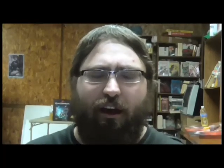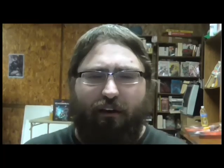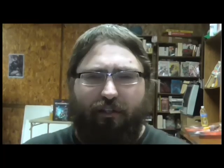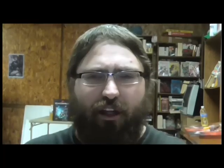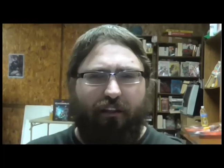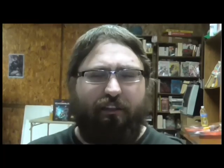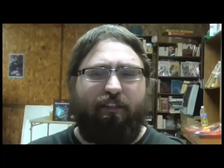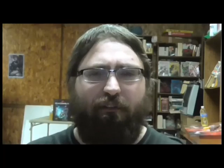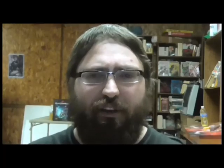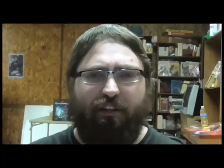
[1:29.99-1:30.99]
a lot of the
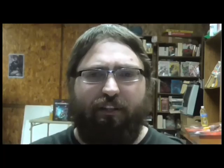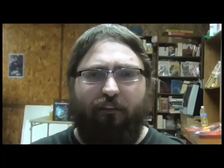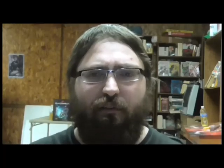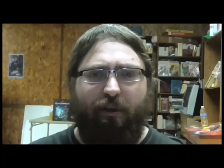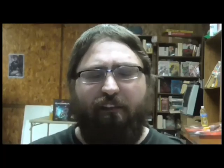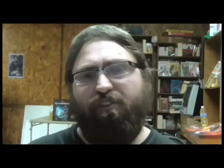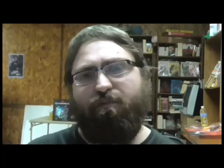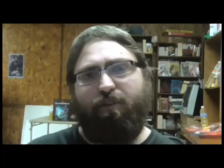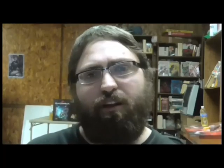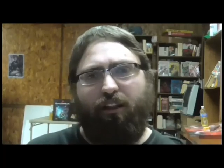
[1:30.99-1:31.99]
stuff he discovered may have
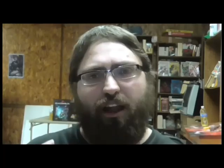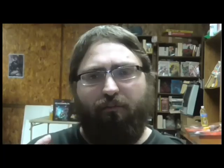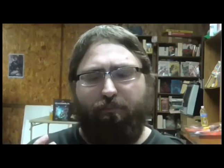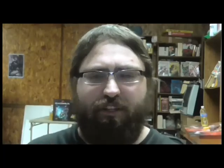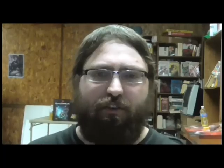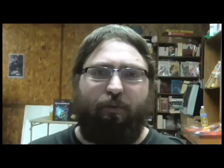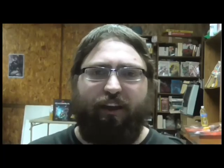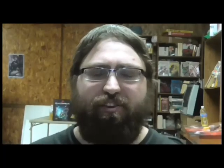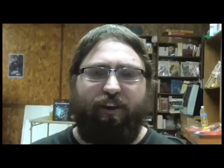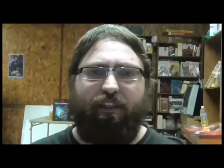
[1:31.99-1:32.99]
just been a lot of
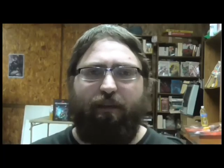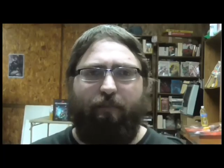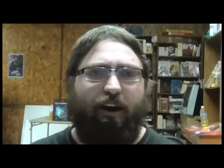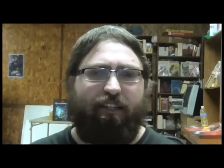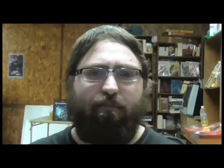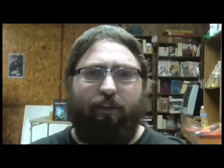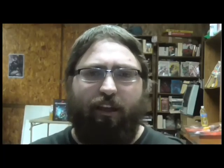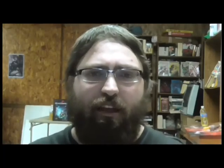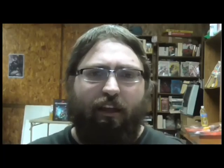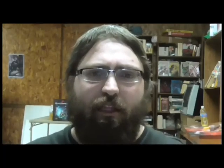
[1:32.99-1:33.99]
misdirection, and that
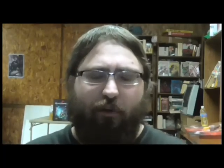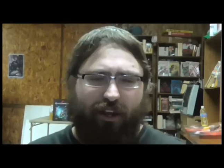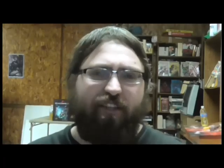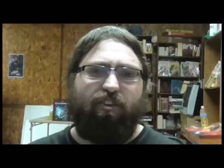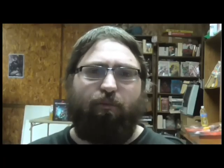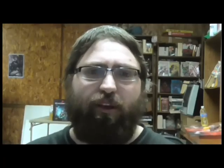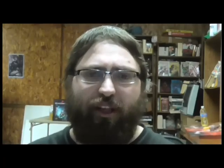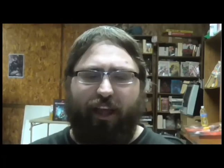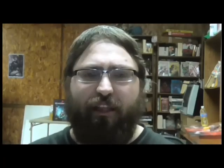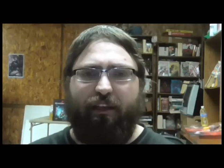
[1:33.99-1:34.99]
possibly there is no
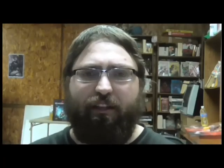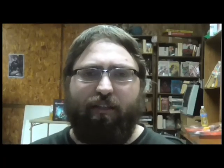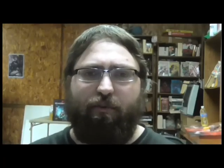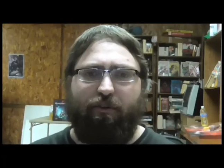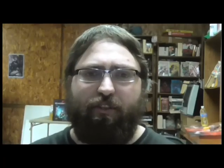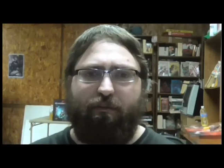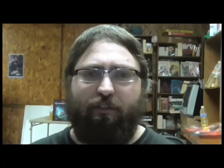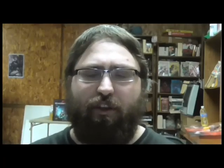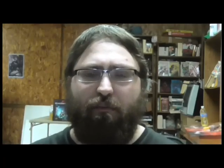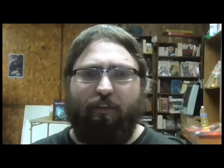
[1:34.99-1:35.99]
real alien conspiracy
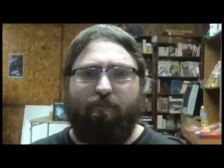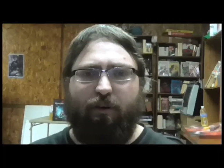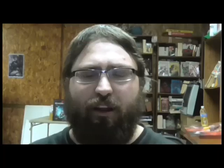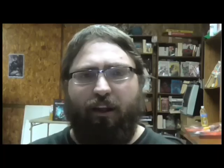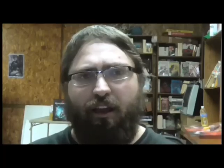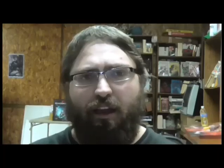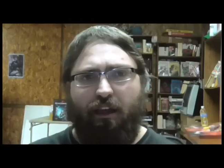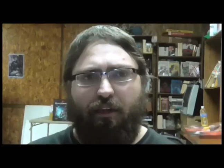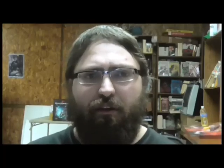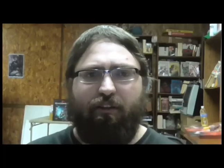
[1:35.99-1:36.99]
with humans, but
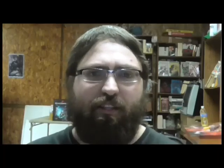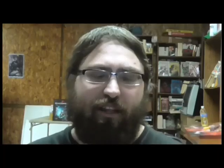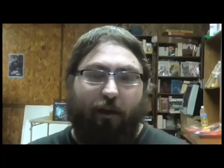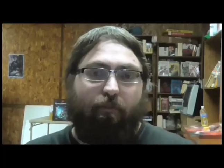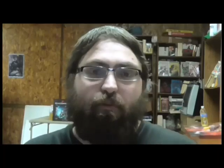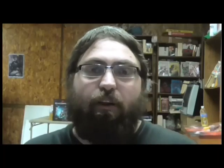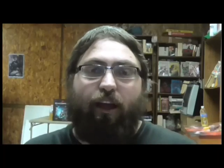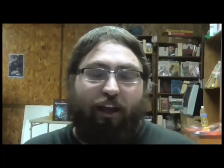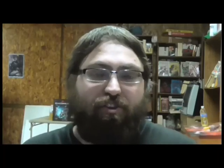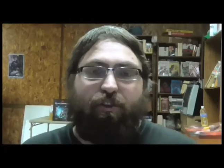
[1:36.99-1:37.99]
there is this
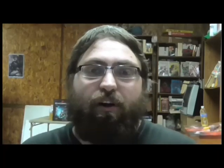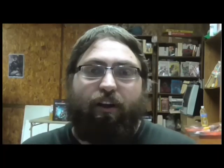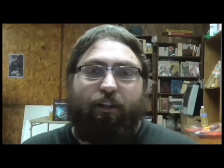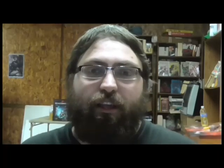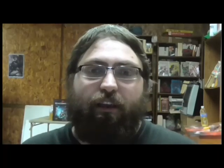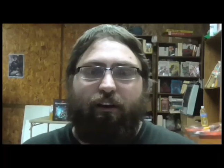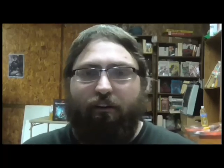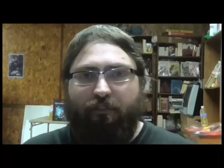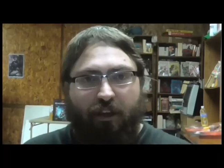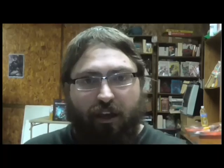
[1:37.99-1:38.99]
upper echelon elite
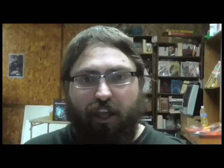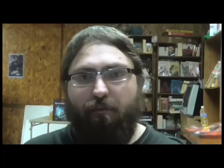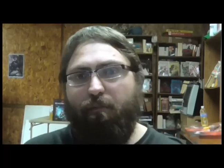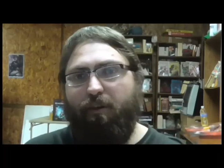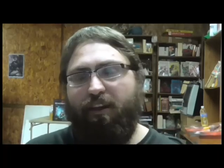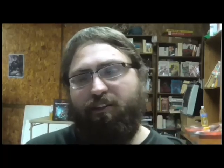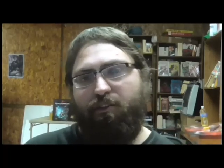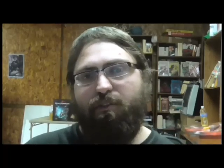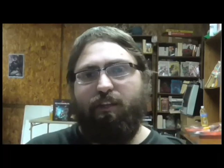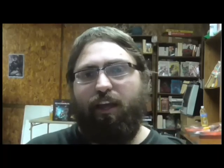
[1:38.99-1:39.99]
of human beings
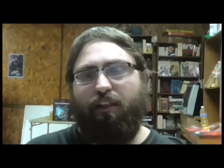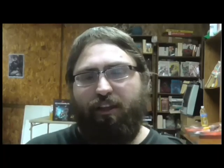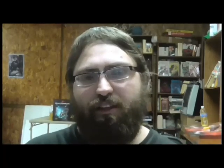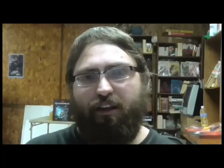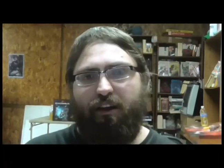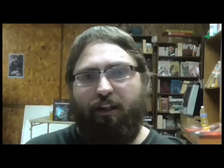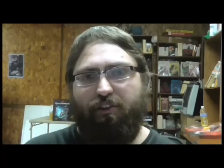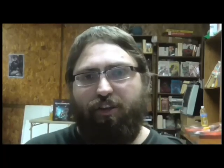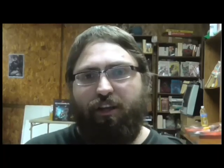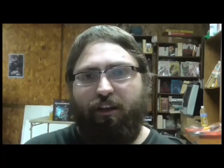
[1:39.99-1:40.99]
using alien
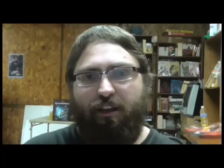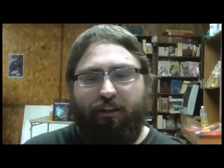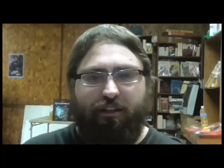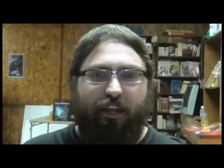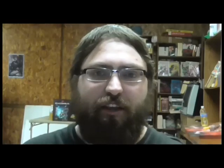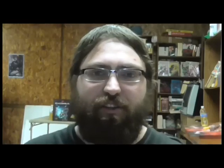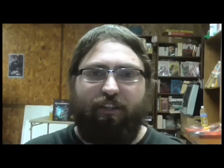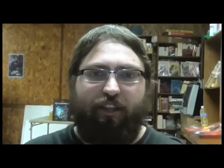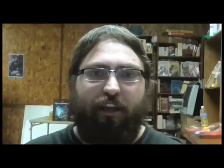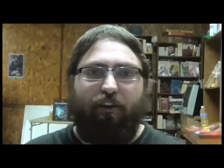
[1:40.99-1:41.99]
technology to stage
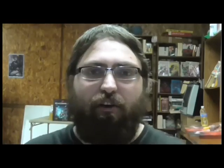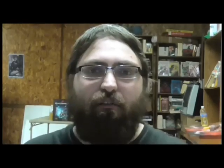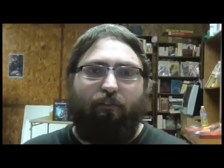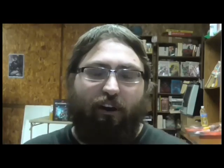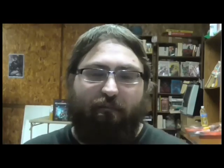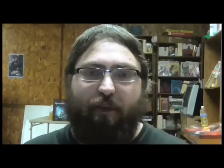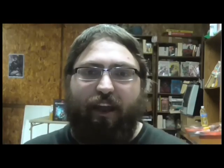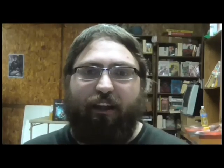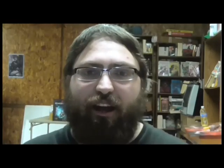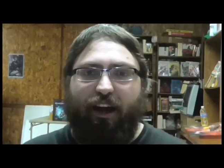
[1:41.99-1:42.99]
this takeover of
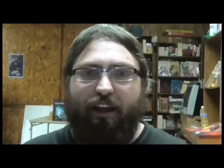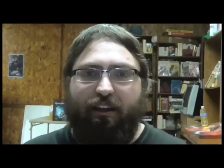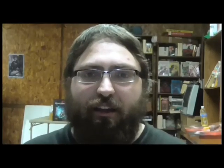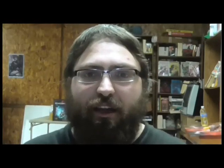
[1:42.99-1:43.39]
mankind,